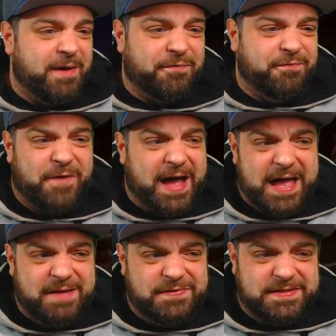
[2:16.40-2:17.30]

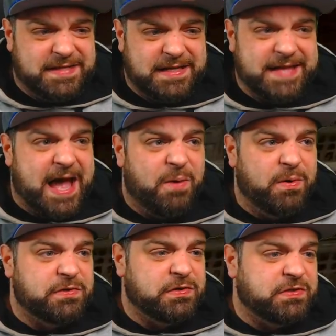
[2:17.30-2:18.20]
five, six
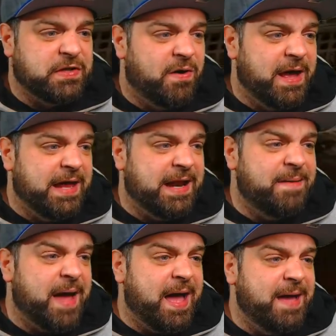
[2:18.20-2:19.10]
hours or so, and
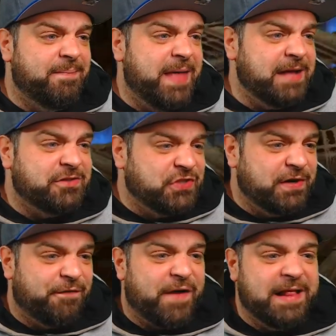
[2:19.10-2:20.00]
I, I'm not
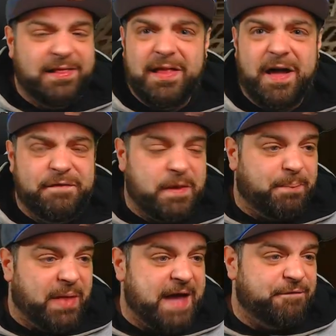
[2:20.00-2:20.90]
sure if I love the
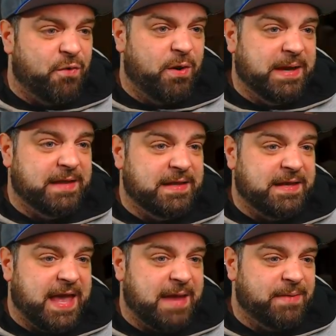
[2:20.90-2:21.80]
platforming in the
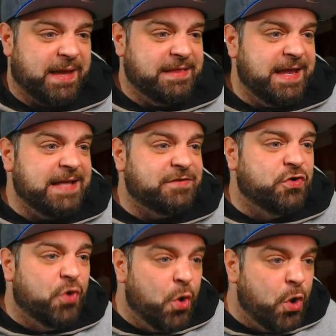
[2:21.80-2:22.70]
game. Like, I think it's
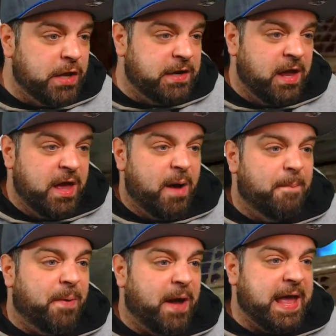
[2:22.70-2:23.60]
good,
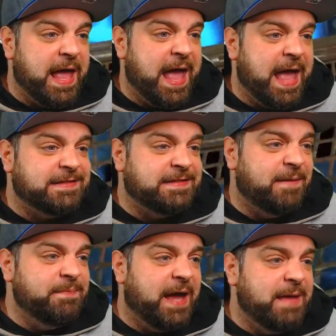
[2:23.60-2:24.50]
but
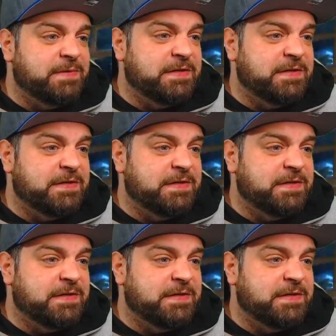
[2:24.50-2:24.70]
sometimes it's